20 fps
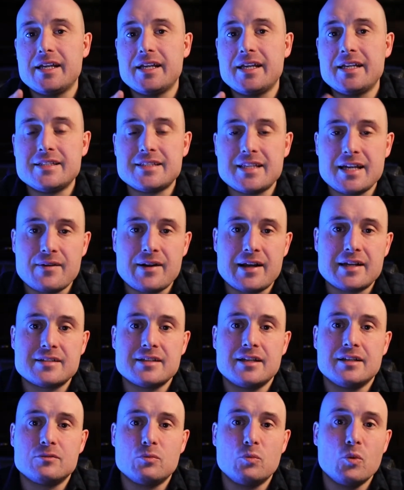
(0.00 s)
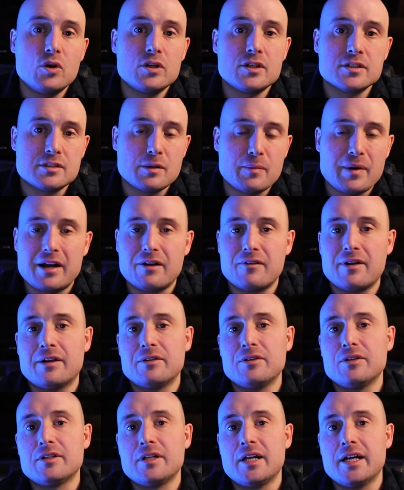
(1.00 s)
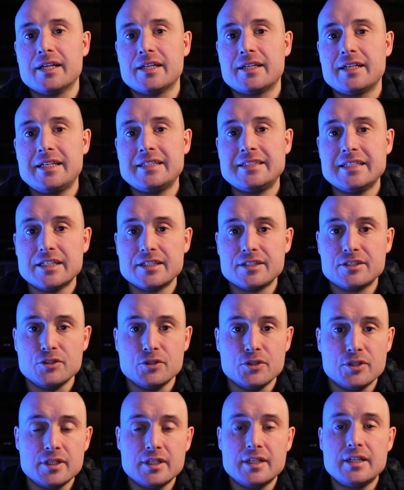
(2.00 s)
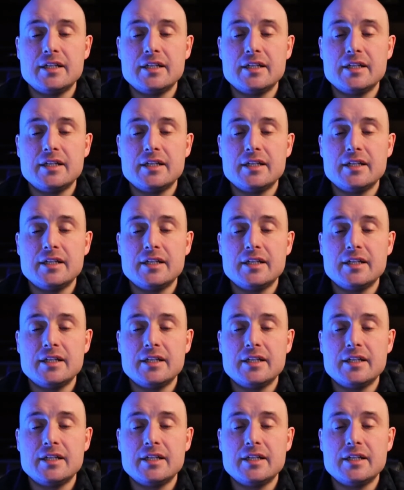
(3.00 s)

Is there access? What does the background look like? Is it good?